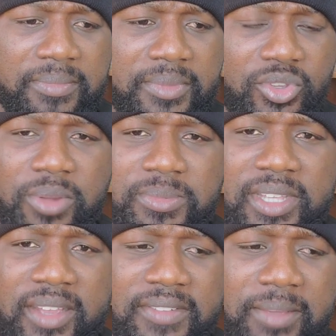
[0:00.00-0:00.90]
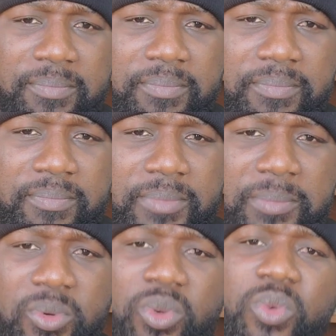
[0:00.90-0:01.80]
you observe that
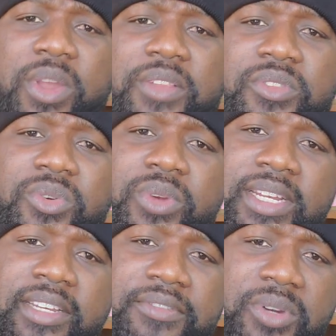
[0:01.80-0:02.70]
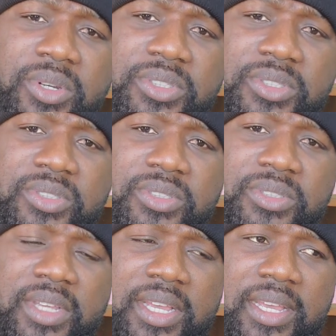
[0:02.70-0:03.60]
people who went through a divorce,
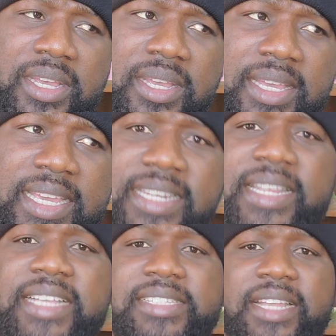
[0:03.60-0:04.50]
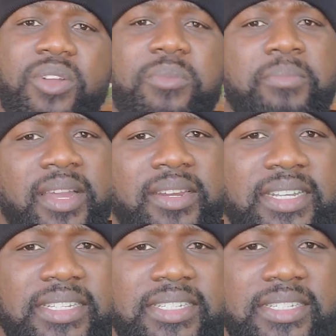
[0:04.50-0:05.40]
in their second
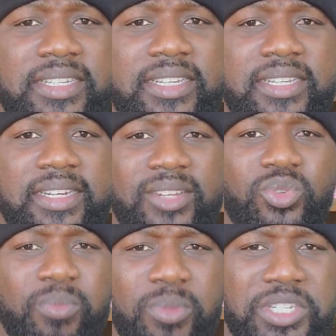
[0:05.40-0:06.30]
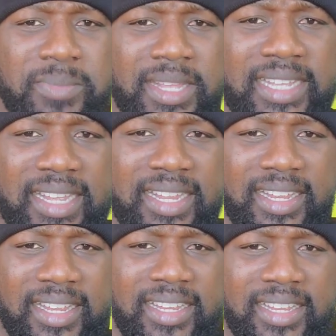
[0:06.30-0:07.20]
marriage, they do much better.
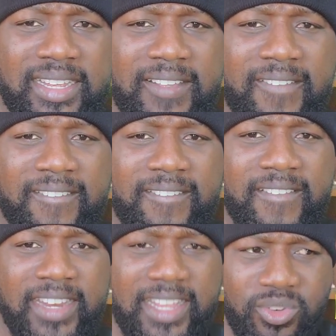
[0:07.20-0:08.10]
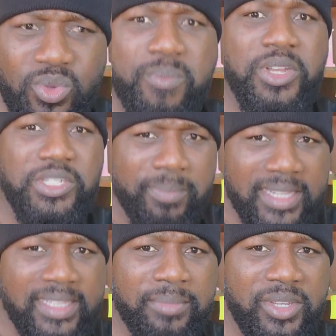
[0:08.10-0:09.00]
They do much
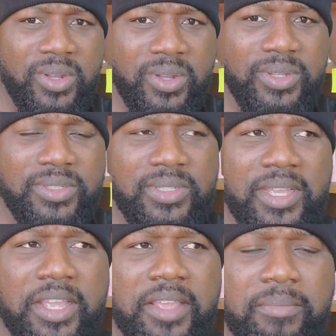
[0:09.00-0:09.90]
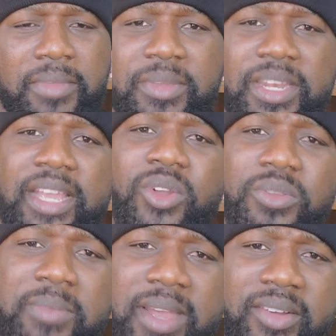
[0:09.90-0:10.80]
better because maybe they
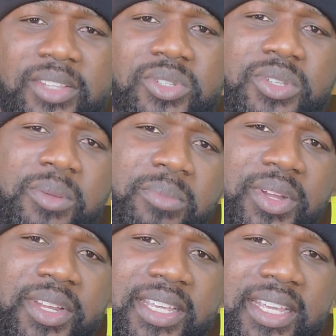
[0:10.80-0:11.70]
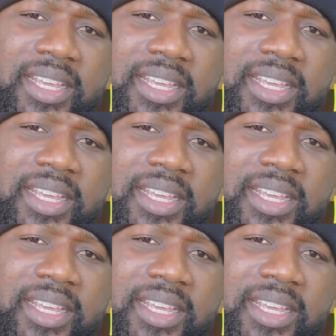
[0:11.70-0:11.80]
got married to somebody